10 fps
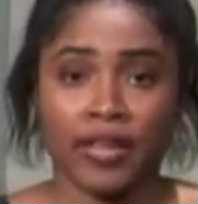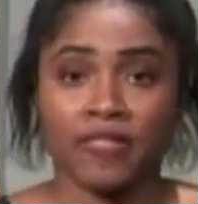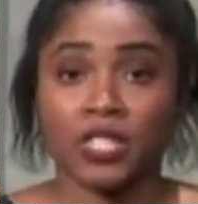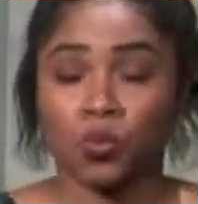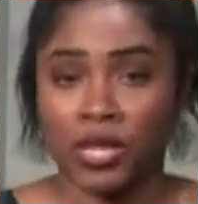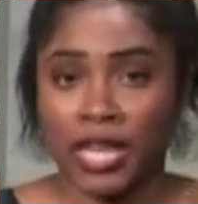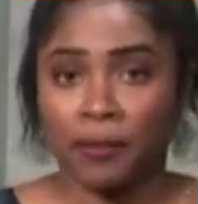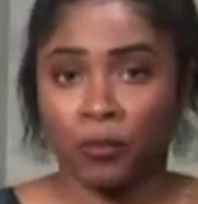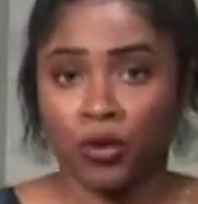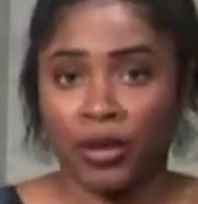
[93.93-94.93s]
and this
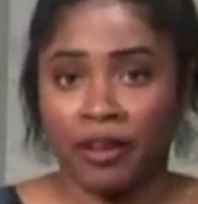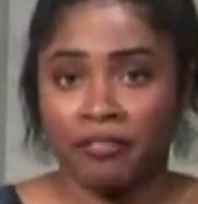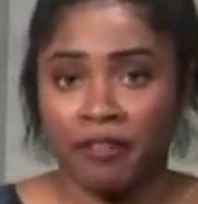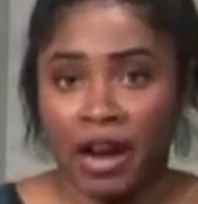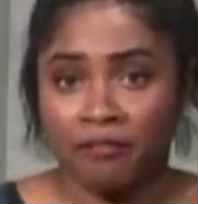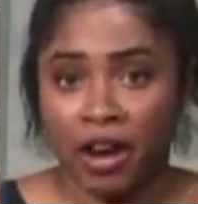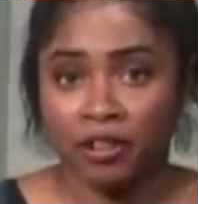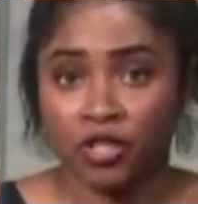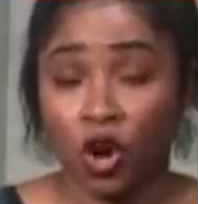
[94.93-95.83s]
weekend Monroe County firefighters